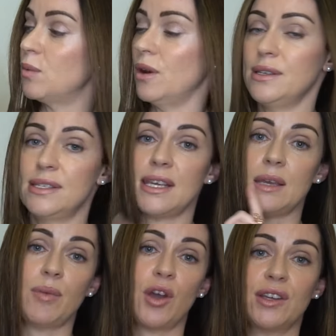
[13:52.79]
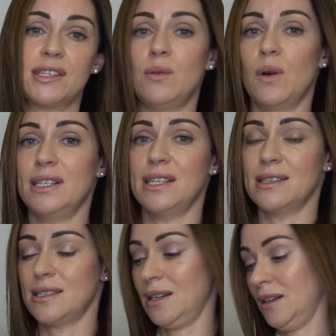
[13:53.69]
whereas the burgundy one
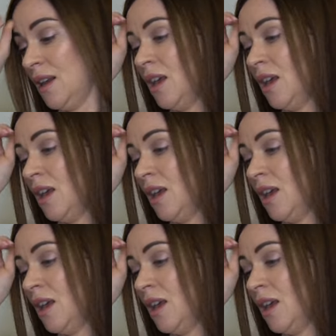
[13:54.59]
doesn't.